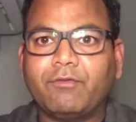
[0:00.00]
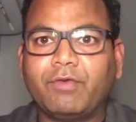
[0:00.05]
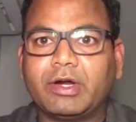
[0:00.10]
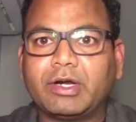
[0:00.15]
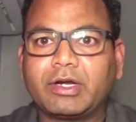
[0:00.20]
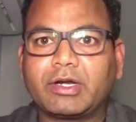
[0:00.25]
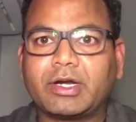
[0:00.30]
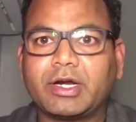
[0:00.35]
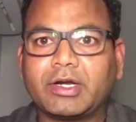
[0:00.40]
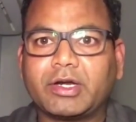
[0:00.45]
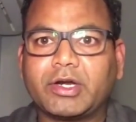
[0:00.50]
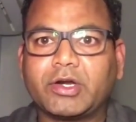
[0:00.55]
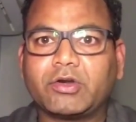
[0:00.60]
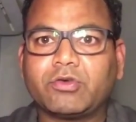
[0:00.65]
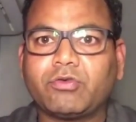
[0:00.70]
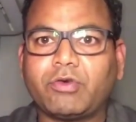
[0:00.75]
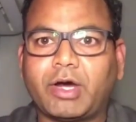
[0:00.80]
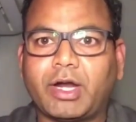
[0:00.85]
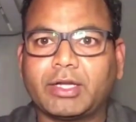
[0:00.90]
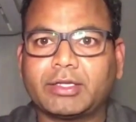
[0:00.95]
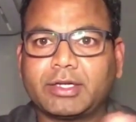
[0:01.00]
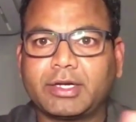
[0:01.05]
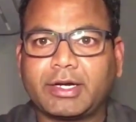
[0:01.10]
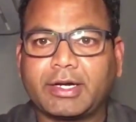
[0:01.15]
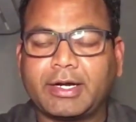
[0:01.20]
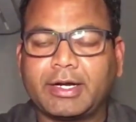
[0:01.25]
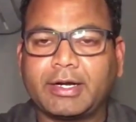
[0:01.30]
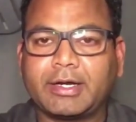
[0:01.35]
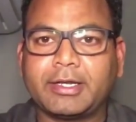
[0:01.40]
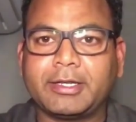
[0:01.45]
one country to another
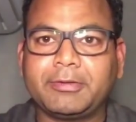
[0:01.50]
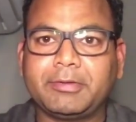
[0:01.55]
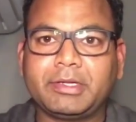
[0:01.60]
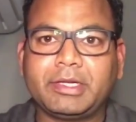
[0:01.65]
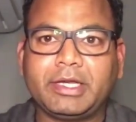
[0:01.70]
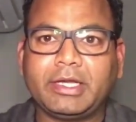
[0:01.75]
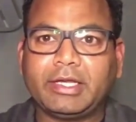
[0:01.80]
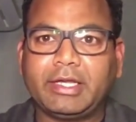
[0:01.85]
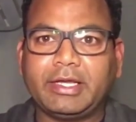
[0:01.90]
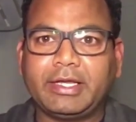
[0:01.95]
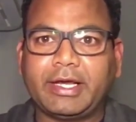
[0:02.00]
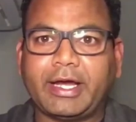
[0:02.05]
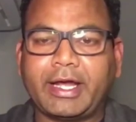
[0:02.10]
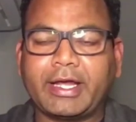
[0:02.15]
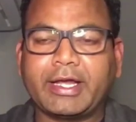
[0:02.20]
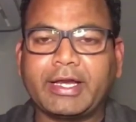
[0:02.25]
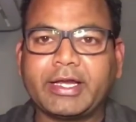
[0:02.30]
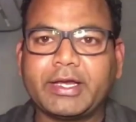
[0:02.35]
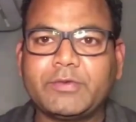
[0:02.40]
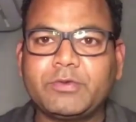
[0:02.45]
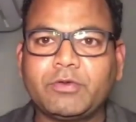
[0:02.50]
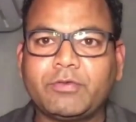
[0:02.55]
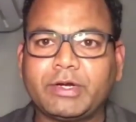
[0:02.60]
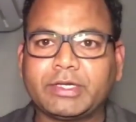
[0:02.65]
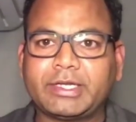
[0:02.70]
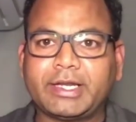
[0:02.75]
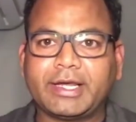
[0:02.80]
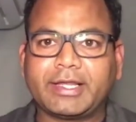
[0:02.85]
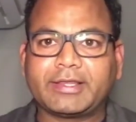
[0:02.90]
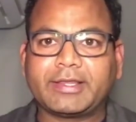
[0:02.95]
country it, it, I can give you
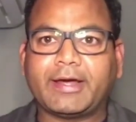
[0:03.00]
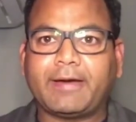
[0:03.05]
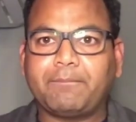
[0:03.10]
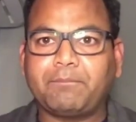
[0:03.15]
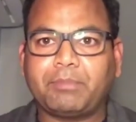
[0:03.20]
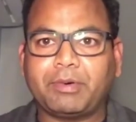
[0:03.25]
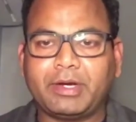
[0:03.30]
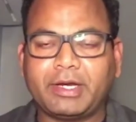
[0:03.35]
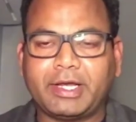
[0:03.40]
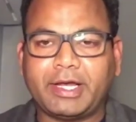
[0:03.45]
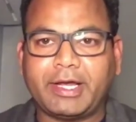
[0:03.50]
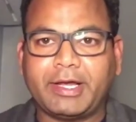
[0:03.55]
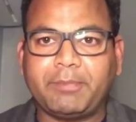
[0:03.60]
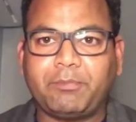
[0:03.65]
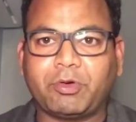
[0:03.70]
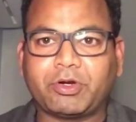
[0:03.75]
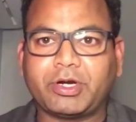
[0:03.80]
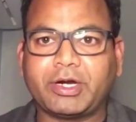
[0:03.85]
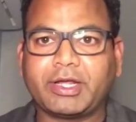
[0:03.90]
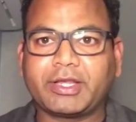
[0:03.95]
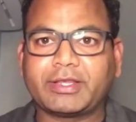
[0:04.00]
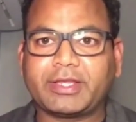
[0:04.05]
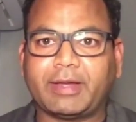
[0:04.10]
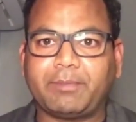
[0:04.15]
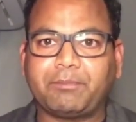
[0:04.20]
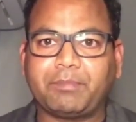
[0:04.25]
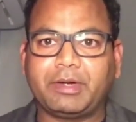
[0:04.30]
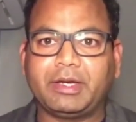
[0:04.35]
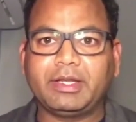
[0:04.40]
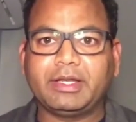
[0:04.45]
another example uh, important
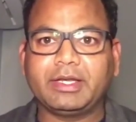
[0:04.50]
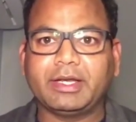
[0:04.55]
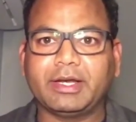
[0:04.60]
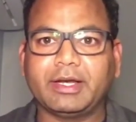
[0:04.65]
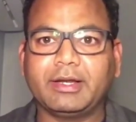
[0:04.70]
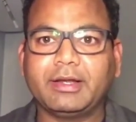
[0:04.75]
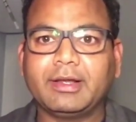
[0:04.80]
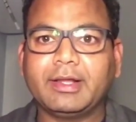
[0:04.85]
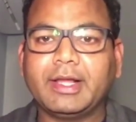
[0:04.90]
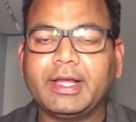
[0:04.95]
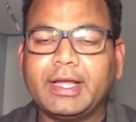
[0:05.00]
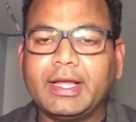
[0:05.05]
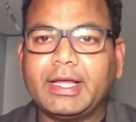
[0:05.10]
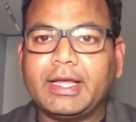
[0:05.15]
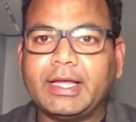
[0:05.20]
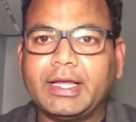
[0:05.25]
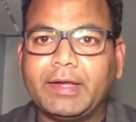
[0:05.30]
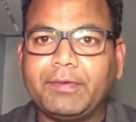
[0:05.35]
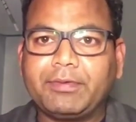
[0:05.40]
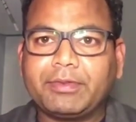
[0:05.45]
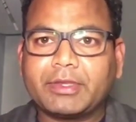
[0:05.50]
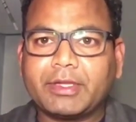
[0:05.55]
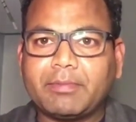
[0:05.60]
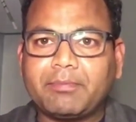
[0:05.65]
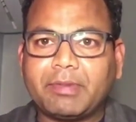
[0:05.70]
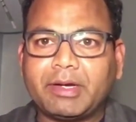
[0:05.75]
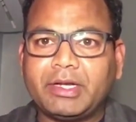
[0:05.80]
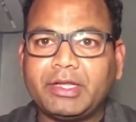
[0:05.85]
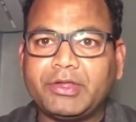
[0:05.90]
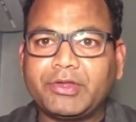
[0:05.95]
example here if
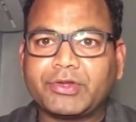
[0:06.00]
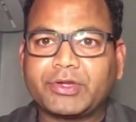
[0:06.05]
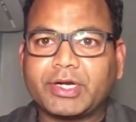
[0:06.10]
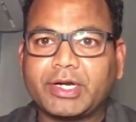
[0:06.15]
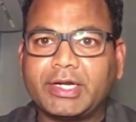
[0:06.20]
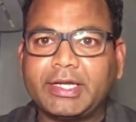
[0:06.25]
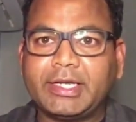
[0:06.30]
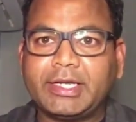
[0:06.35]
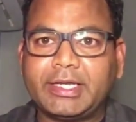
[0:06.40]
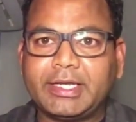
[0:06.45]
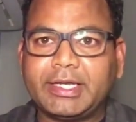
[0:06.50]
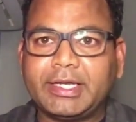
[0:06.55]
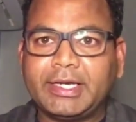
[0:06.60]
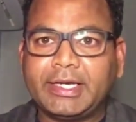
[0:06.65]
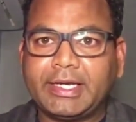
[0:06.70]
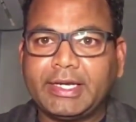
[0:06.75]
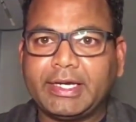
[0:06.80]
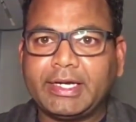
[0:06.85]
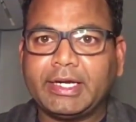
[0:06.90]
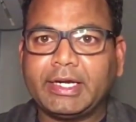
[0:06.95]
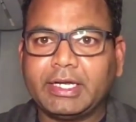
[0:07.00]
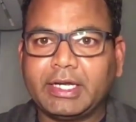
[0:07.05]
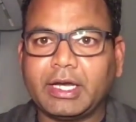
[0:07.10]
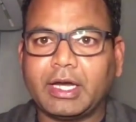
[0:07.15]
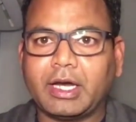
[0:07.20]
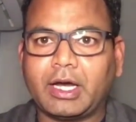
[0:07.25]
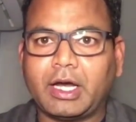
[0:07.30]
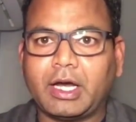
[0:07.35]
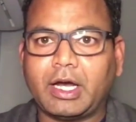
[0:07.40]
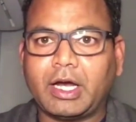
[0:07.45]
someone study in
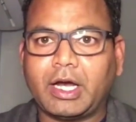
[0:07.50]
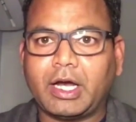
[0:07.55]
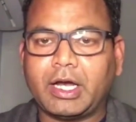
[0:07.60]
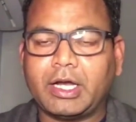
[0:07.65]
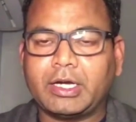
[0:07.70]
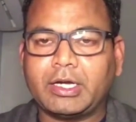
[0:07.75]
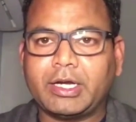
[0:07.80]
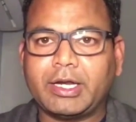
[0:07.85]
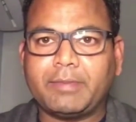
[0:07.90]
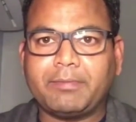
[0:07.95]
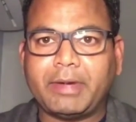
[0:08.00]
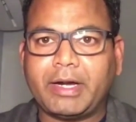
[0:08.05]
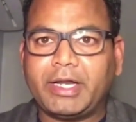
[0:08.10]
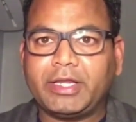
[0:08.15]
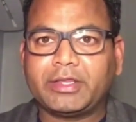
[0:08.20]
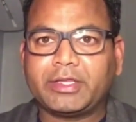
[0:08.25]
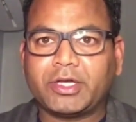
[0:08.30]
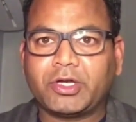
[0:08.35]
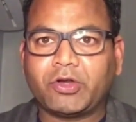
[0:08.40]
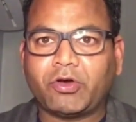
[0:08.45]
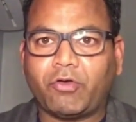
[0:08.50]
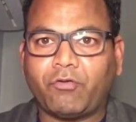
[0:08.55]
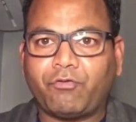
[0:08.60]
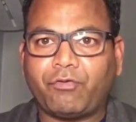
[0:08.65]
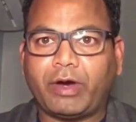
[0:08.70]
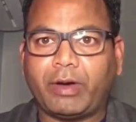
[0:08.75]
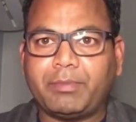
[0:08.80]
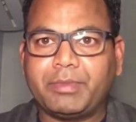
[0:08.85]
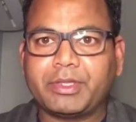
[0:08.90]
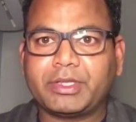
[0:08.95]
India and medicine or
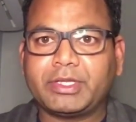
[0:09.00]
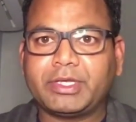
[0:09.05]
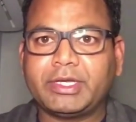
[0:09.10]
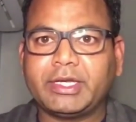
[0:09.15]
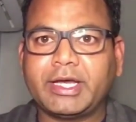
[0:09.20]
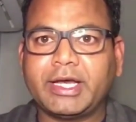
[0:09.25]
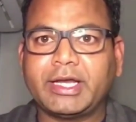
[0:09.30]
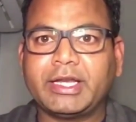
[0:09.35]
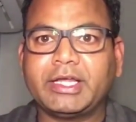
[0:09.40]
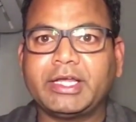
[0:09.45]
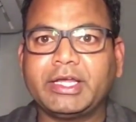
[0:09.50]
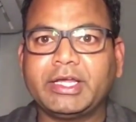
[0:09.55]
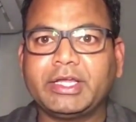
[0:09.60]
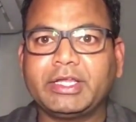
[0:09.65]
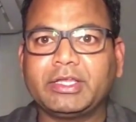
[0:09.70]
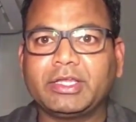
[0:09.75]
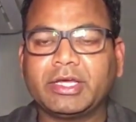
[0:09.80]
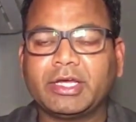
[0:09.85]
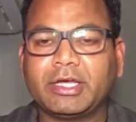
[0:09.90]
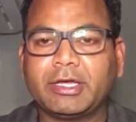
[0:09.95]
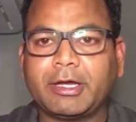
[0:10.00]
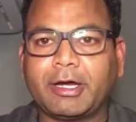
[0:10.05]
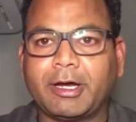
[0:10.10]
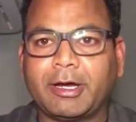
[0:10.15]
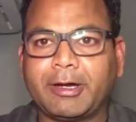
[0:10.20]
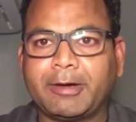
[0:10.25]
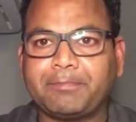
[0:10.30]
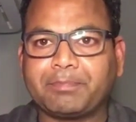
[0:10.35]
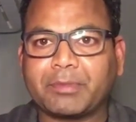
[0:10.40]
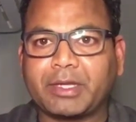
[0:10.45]
pharmacy and he is a
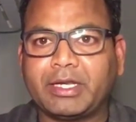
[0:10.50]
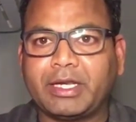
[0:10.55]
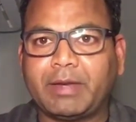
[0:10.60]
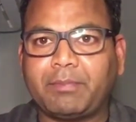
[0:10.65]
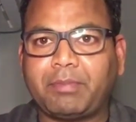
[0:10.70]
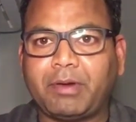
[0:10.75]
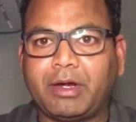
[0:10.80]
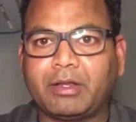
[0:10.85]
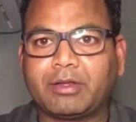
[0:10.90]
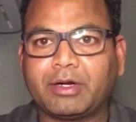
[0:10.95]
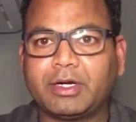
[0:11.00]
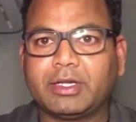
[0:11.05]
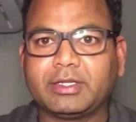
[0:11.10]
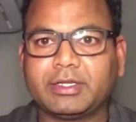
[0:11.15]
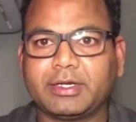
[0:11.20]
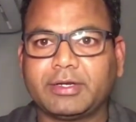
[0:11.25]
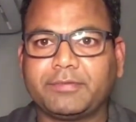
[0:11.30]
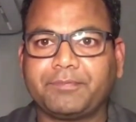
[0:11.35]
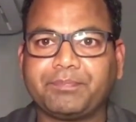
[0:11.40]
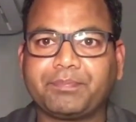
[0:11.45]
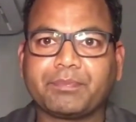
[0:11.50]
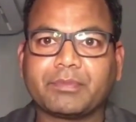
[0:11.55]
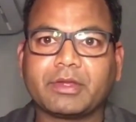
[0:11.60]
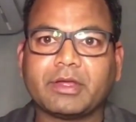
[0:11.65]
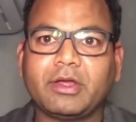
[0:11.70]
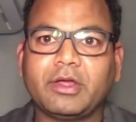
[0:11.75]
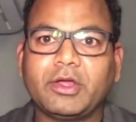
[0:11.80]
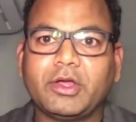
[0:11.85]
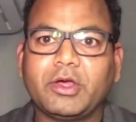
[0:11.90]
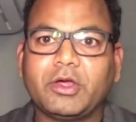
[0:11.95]
uh, Nepal citizen
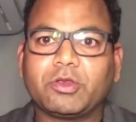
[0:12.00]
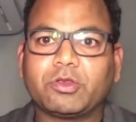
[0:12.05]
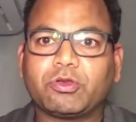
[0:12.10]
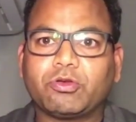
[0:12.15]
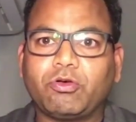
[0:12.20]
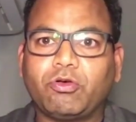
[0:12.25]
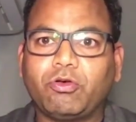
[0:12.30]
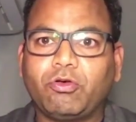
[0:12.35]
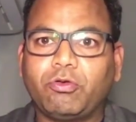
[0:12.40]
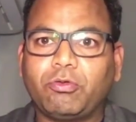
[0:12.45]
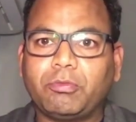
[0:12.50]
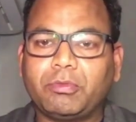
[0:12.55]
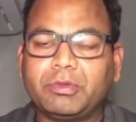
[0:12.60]
so